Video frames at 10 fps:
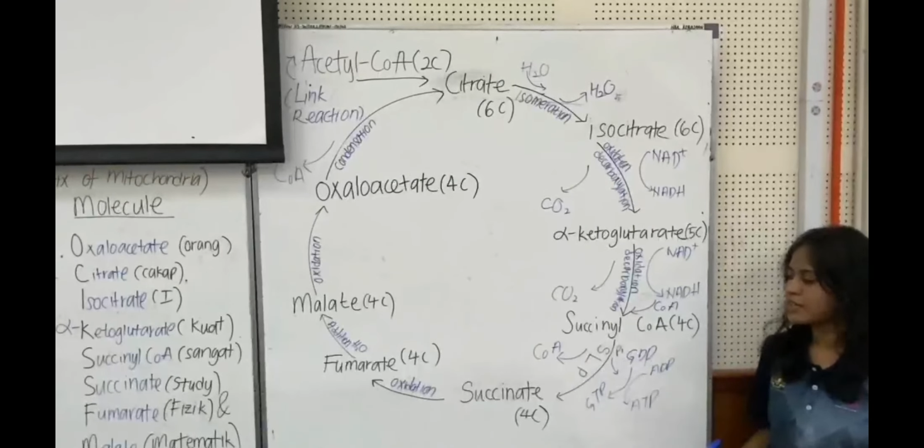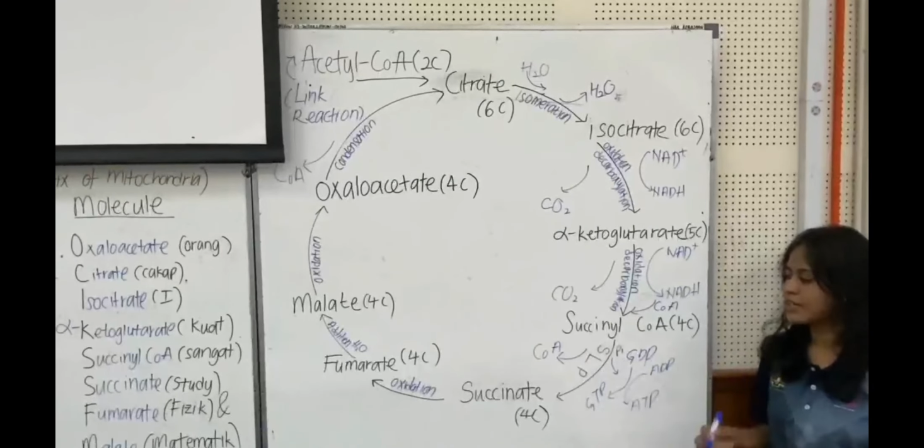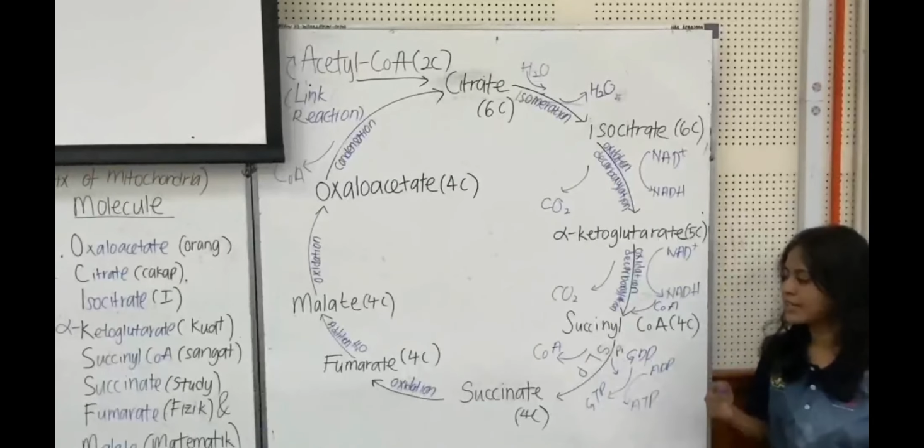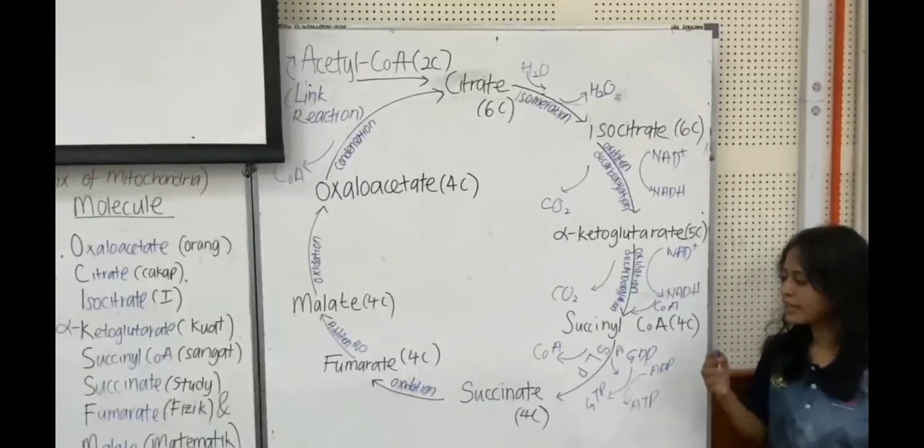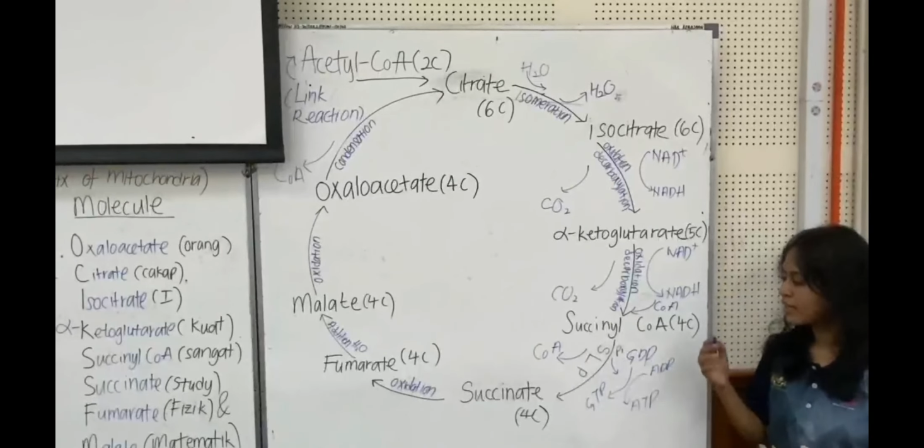
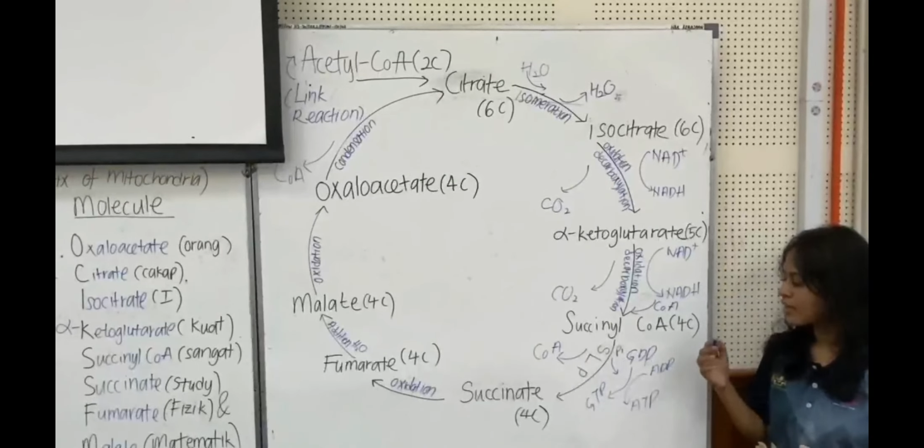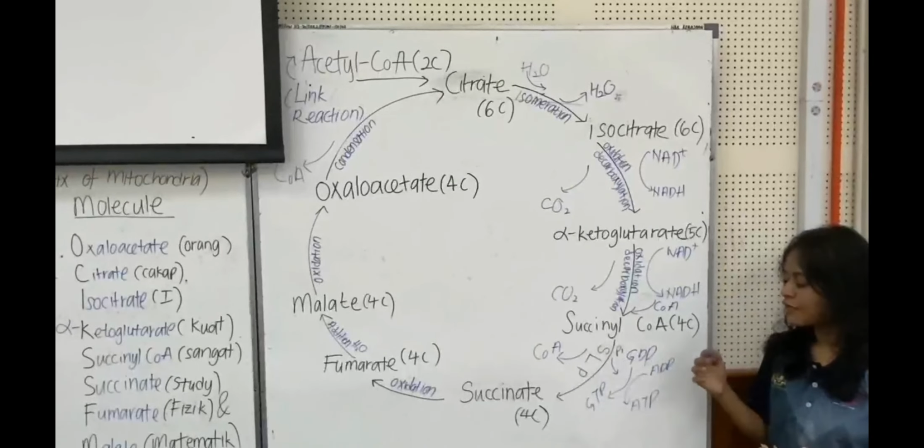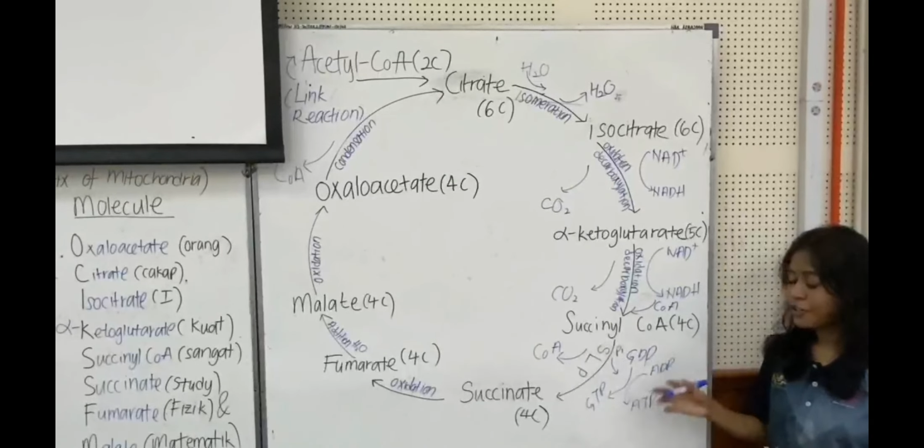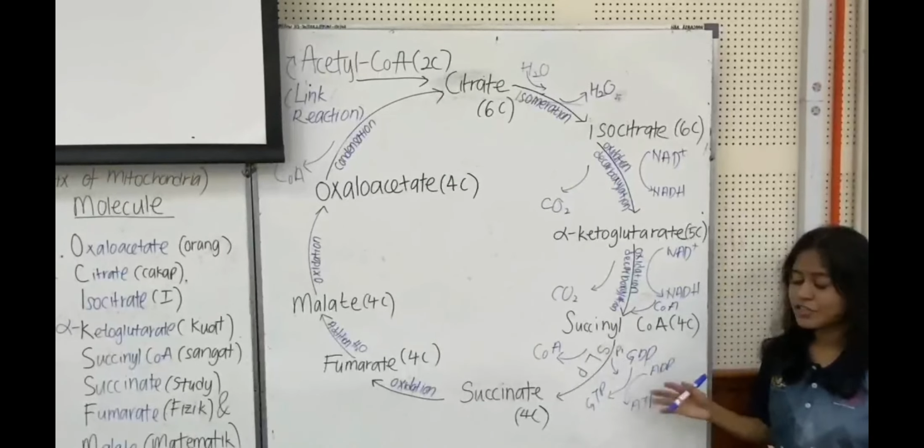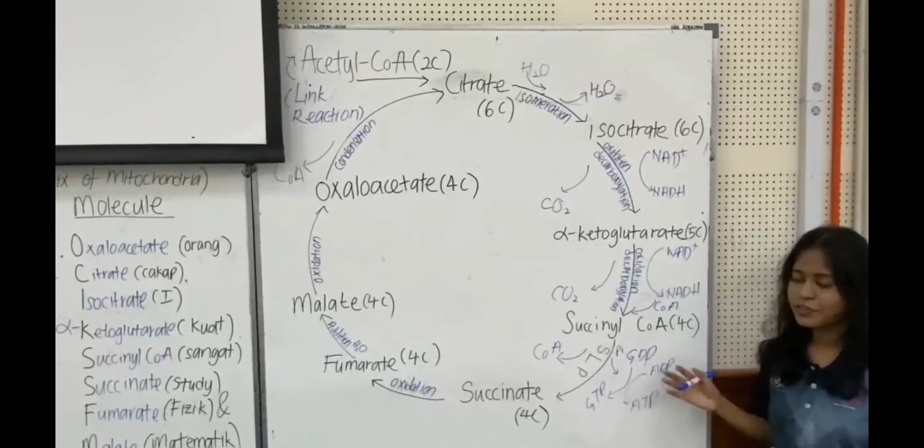
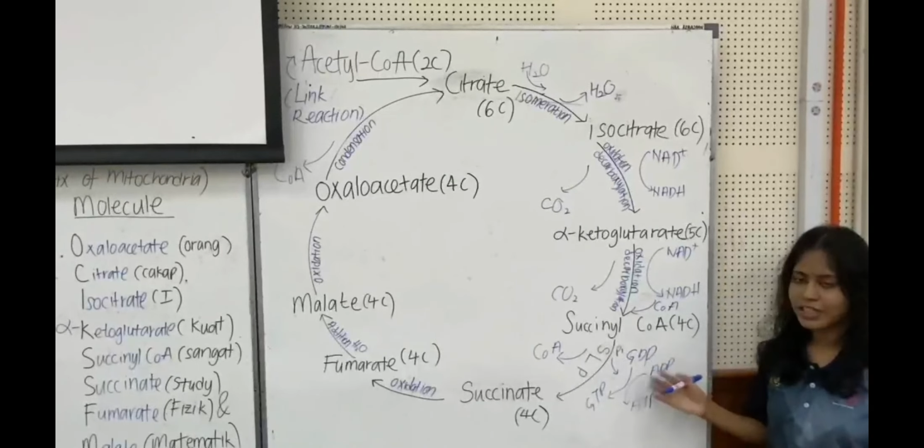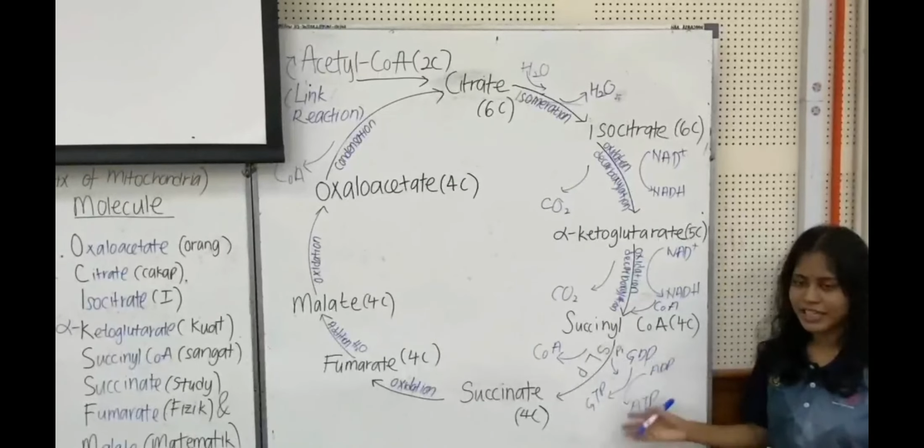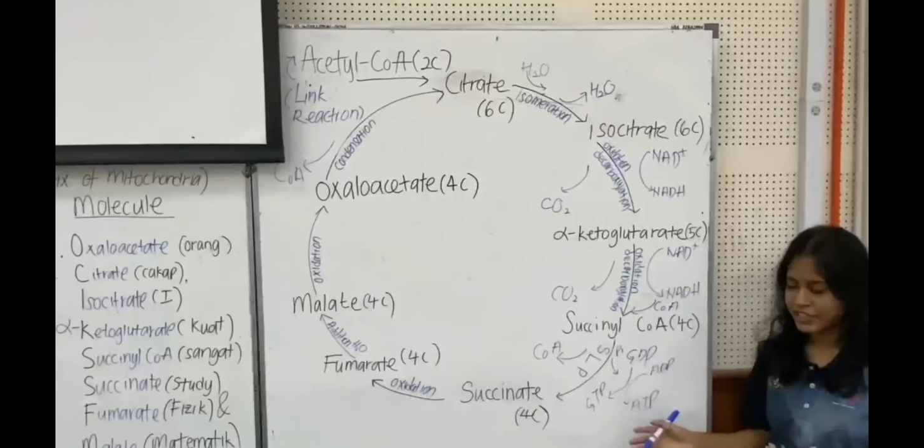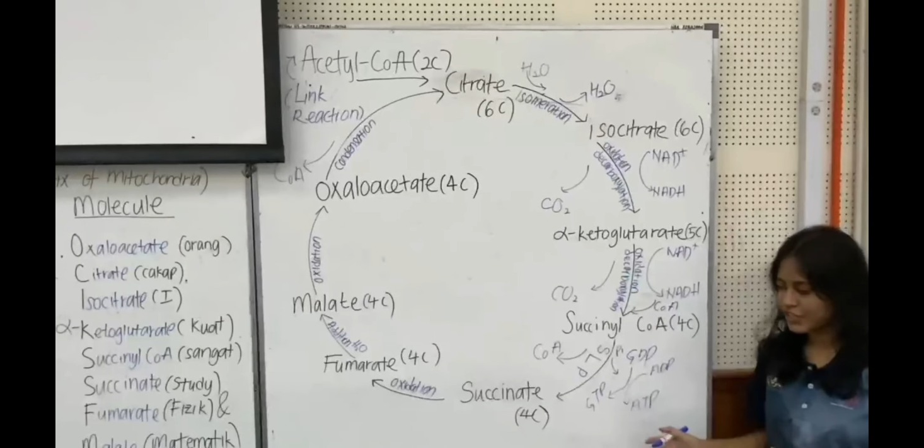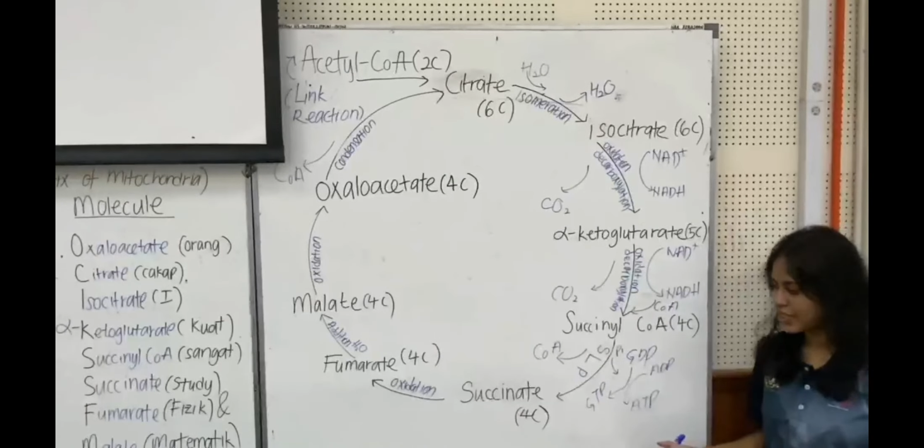
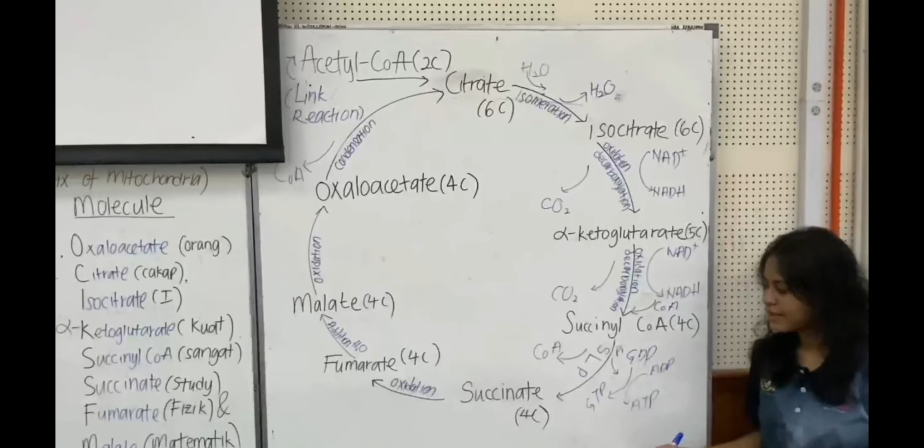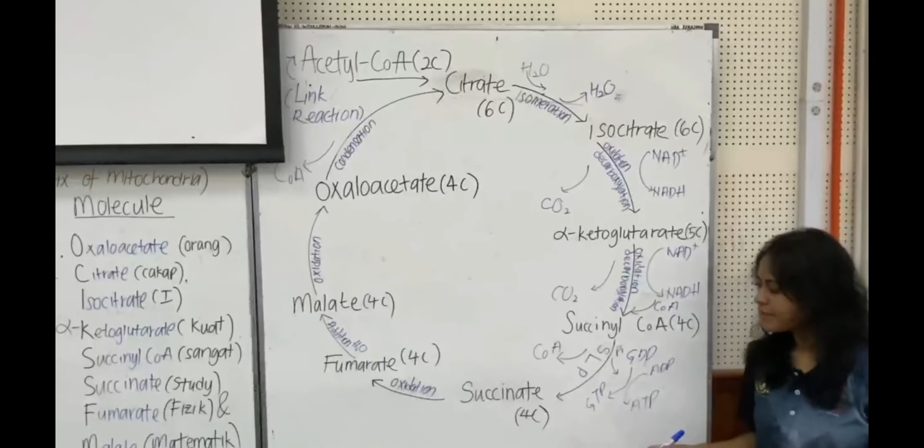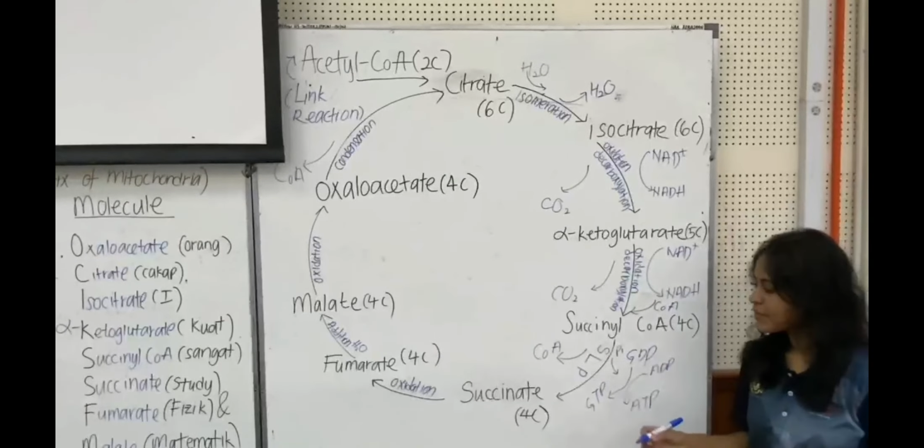dephosphorylation.